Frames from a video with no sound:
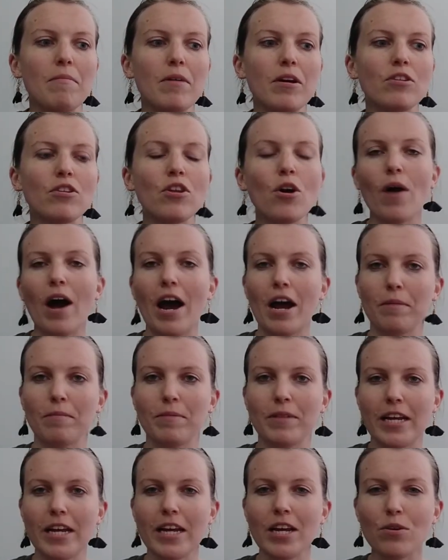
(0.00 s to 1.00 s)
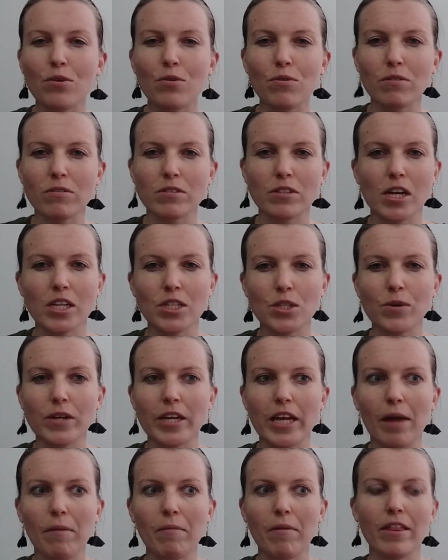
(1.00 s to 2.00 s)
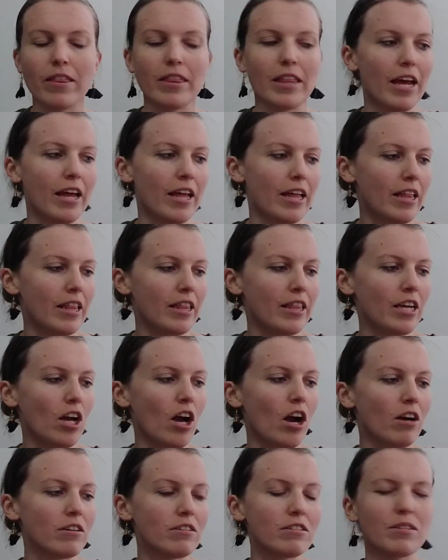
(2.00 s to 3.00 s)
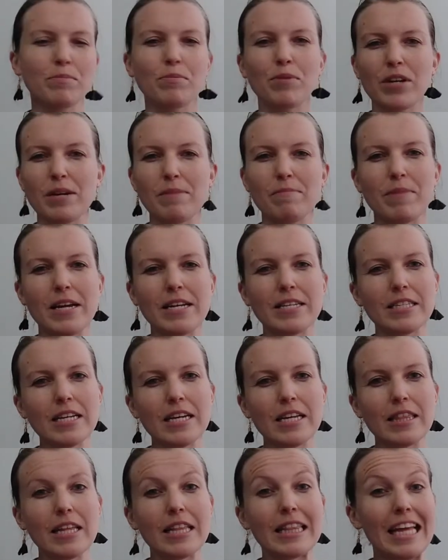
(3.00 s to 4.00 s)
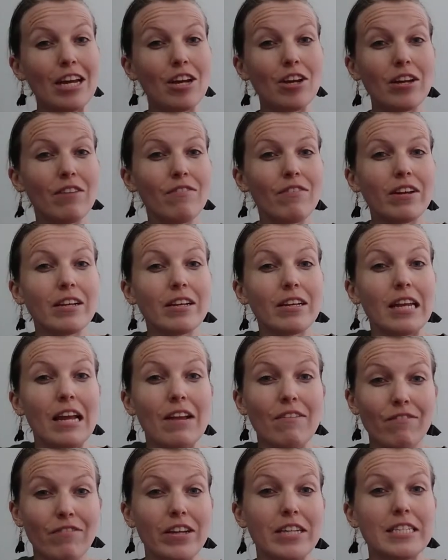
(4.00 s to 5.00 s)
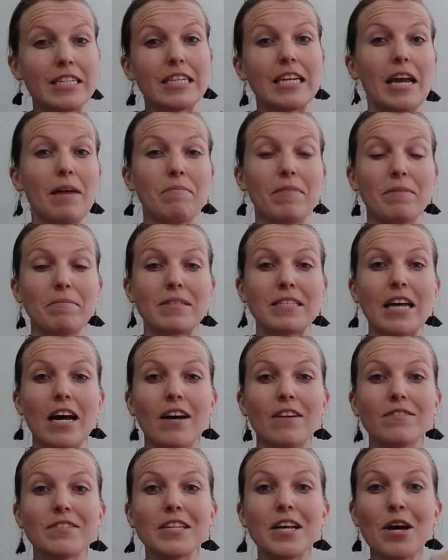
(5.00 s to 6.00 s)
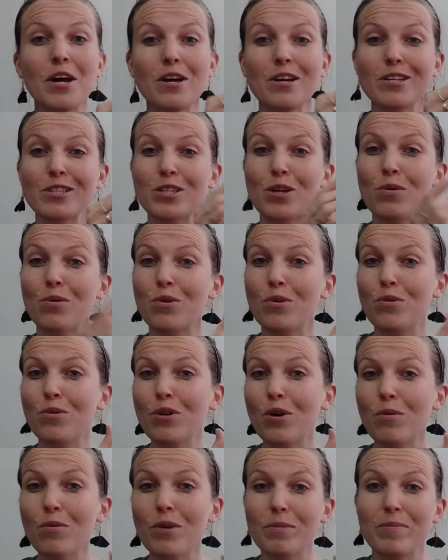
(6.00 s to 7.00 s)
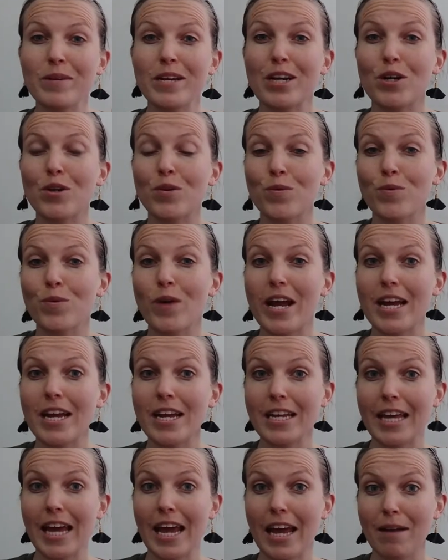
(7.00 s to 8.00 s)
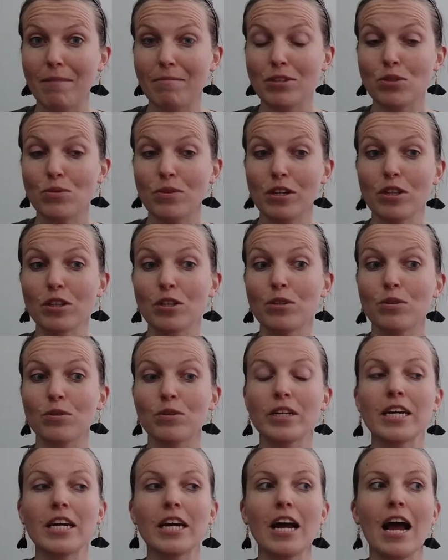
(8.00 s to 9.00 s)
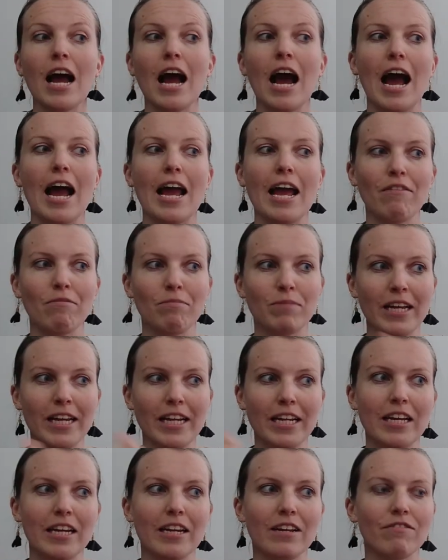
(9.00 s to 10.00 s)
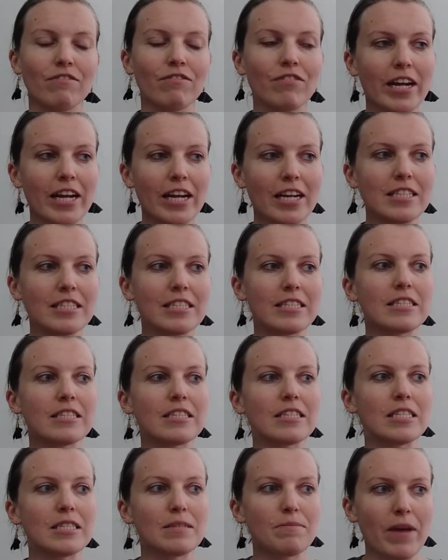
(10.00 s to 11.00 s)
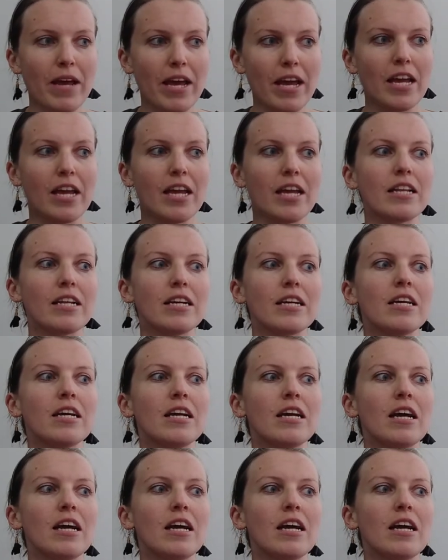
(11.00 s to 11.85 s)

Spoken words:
know how to play it, Uno is also a game that the cards are pretty basic that they could even invent a game themselves. So Uno would be a great game to include. I have played it in France, Spain,